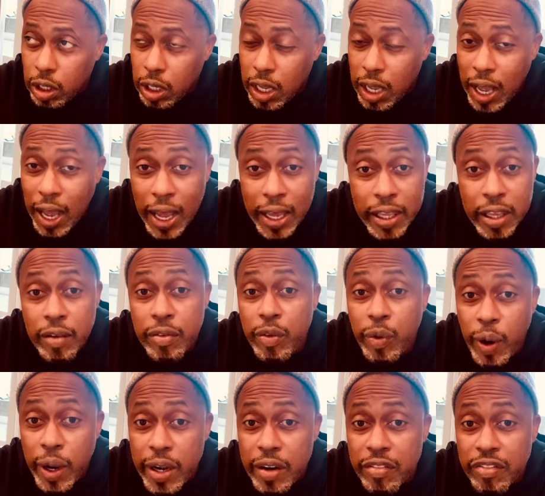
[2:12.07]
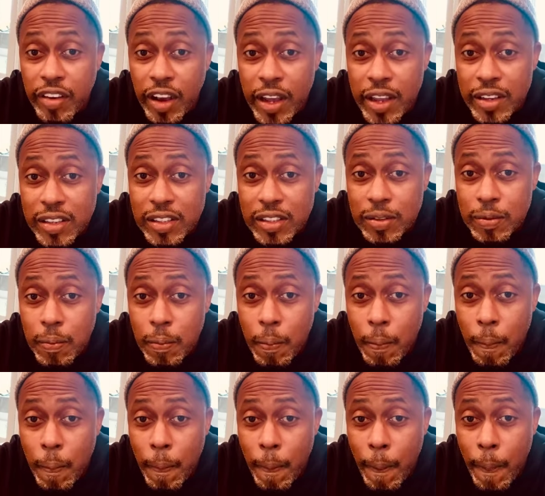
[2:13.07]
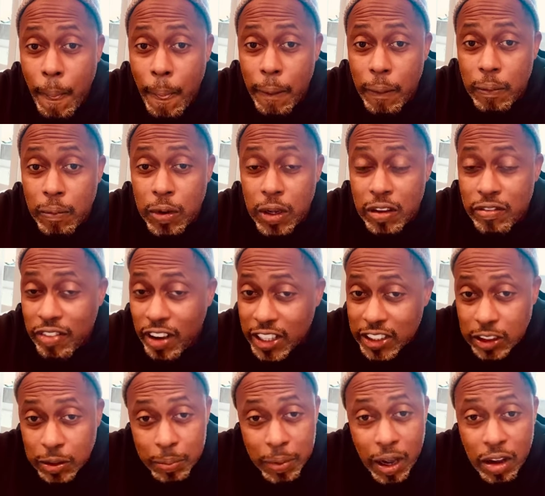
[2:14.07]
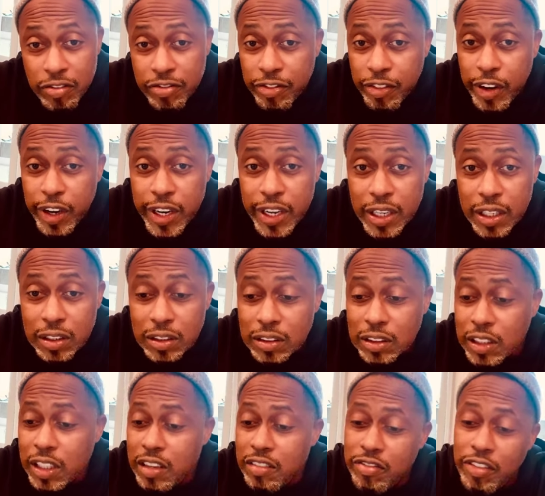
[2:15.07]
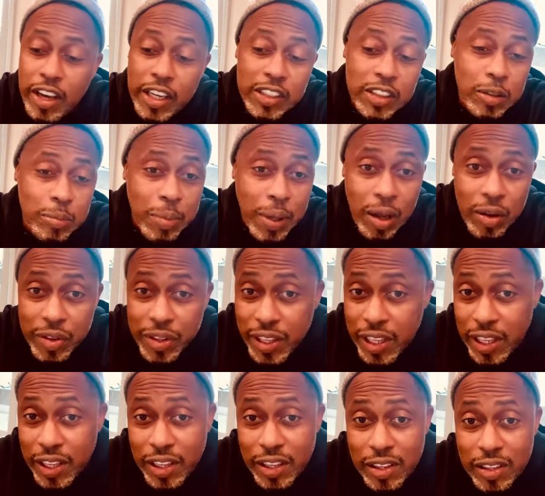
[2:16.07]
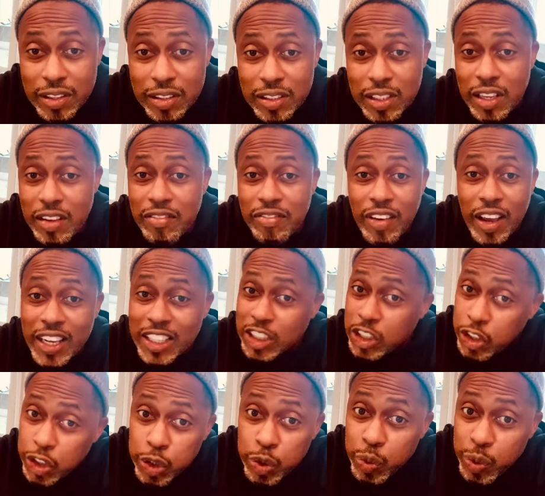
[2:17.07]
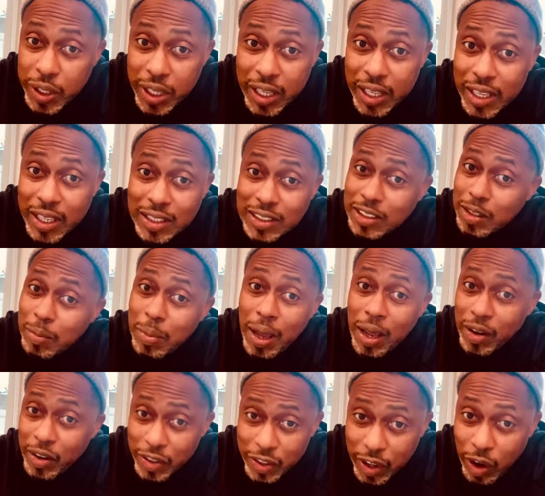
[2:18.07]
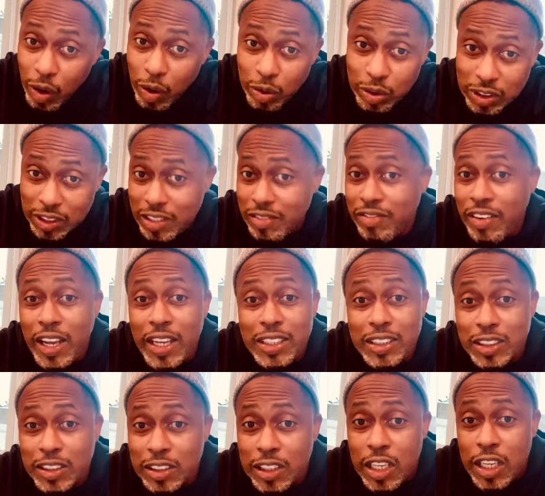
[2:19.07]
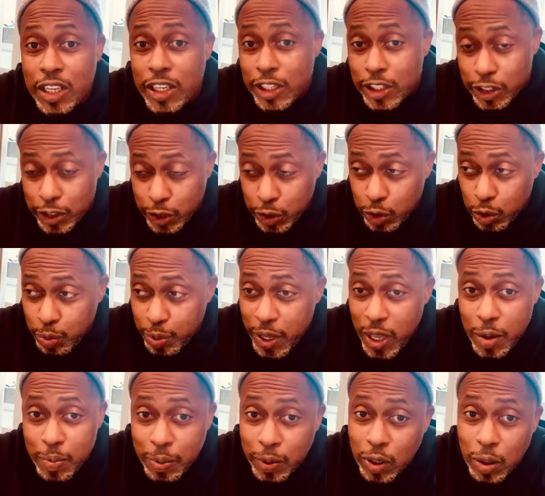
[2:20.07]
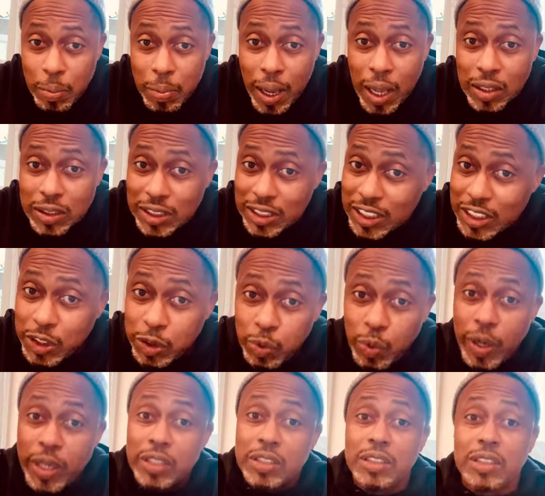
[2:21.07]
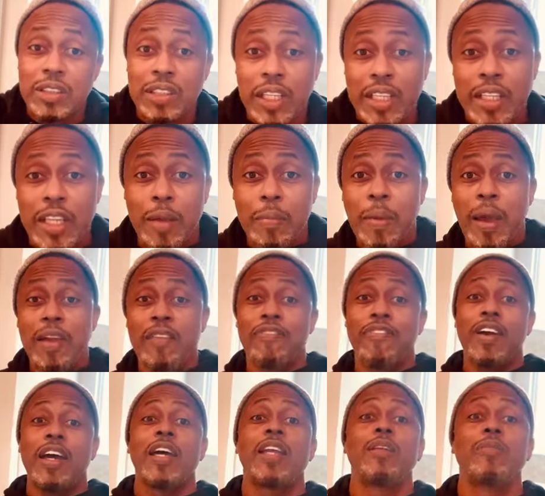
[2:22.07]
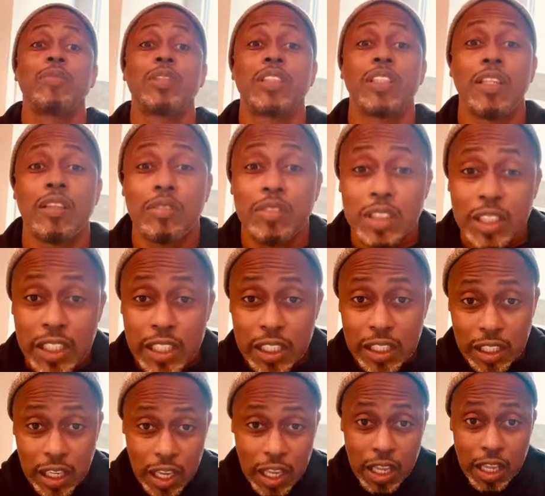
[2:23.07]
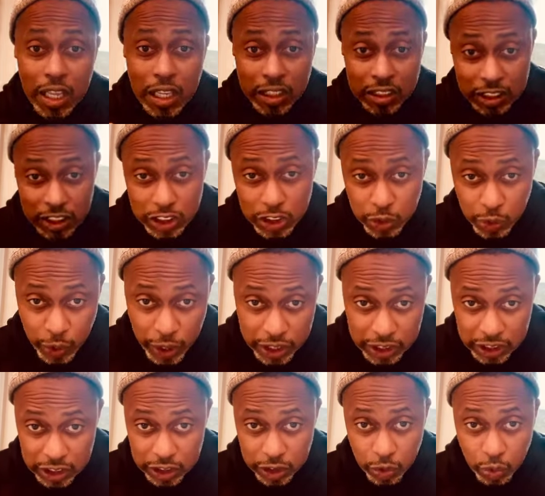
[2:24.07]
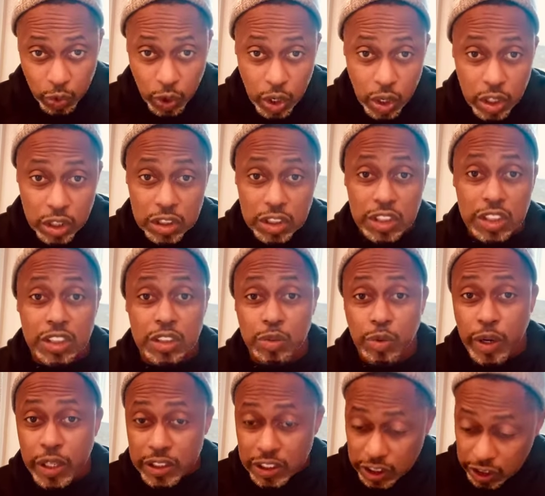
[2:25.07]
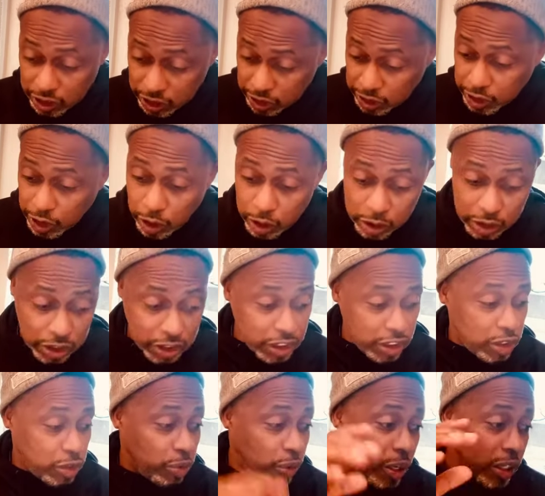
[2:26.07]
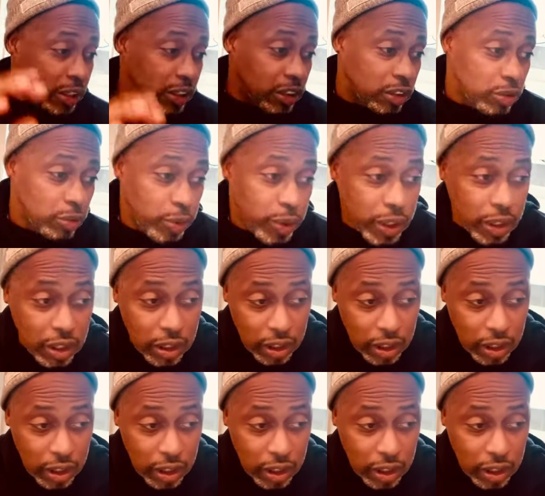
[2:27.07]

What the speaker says: I give great advice. Advice about friends, advice about kids, advice to kids about adults, advice to people about situations that they might find themselves in, situations at work, situations at church, situations with